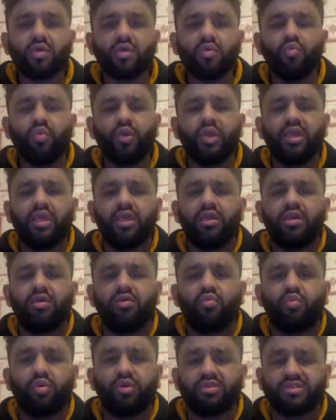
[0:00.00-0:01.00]
we
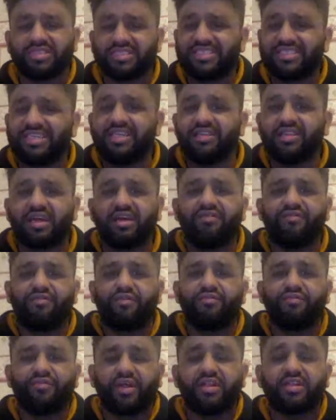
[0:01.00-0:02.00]
will see that
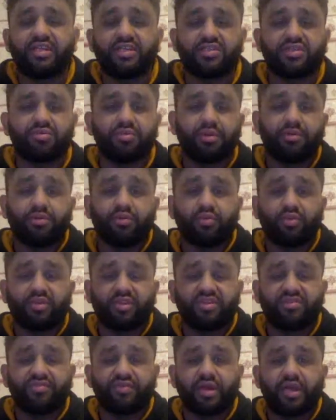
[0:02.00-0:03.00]
from Valdez to be able to win
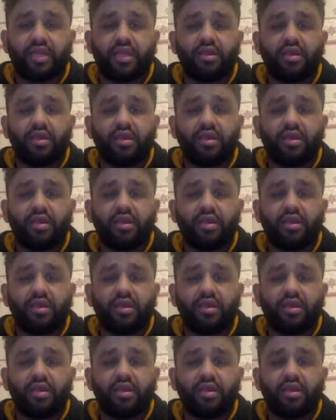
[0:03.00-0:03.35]
this fight.